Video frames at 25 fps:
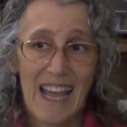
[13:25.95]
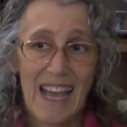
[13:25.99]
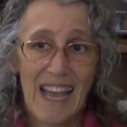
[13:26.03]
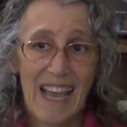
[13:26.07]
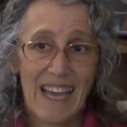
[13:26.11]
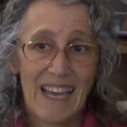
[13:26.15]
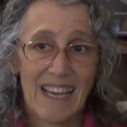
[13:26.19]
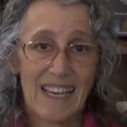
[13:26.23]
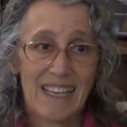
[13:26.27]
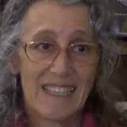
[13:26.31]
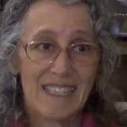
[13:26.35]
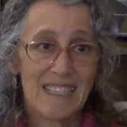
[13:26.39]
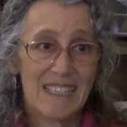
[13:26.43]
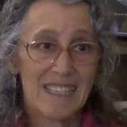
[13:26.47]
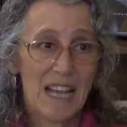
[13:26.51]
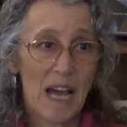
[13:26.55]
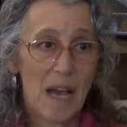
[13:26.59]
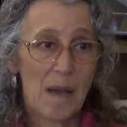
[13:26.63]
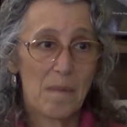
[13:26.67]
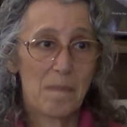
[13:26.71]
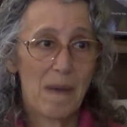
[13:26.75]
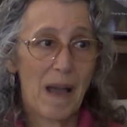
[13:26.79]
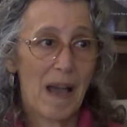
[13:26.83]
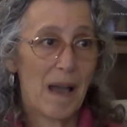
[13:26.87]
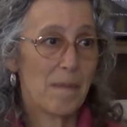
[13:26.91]
And
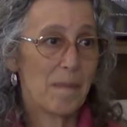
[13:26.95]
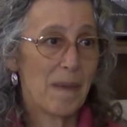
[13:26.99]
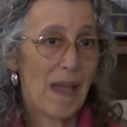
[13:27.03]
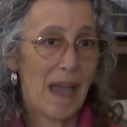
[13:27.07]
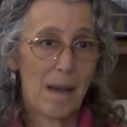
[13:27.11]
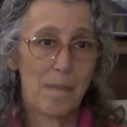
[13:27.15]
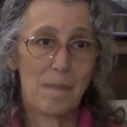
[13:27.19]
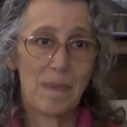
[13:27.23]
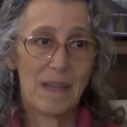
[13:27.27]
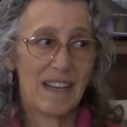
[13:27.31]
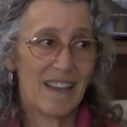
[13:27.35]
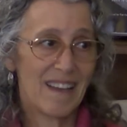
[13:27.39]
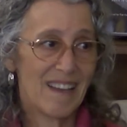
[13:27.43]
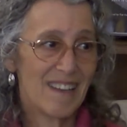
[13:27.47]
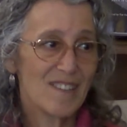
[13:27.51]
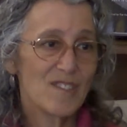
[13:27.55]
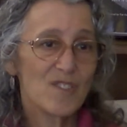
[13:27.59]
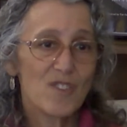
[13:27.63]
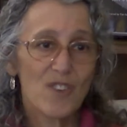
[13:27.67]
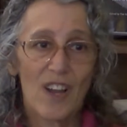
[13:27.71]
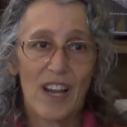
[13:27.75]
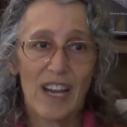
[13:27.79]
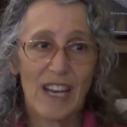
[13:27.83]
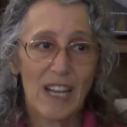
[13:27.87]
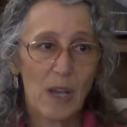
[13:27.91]
I'm happy to
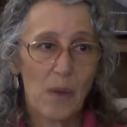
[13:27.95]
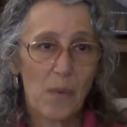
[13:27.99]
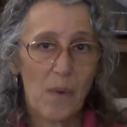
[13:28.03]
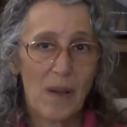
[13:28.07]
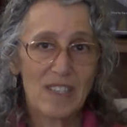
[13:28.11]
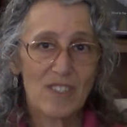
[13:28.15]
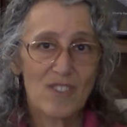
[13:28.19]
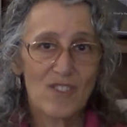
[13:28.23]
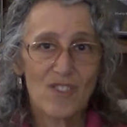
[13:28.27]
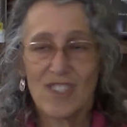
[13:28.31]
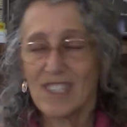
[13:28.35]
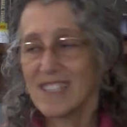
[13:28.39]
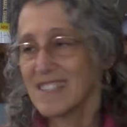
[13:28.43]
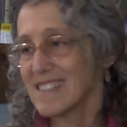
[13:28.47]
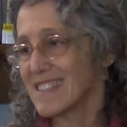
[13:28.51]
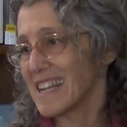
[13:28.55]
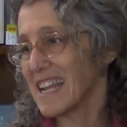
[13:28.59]
answer any questions.